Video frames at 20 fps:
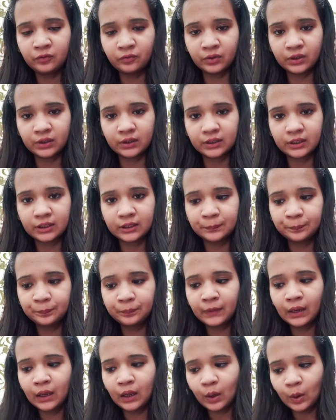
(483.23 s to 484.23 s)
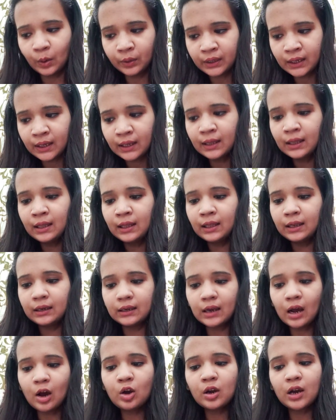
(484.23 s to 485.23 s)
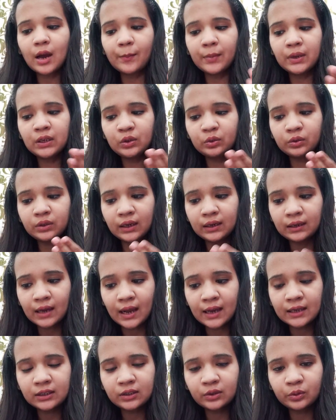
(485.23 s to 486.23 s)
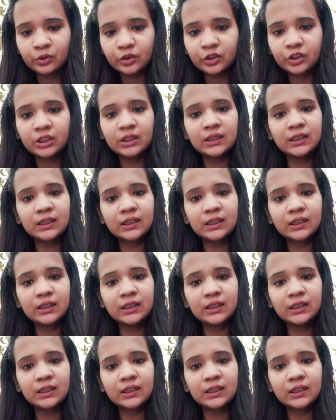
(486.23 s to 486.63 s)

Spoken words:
words. Okay, now coming to the last question,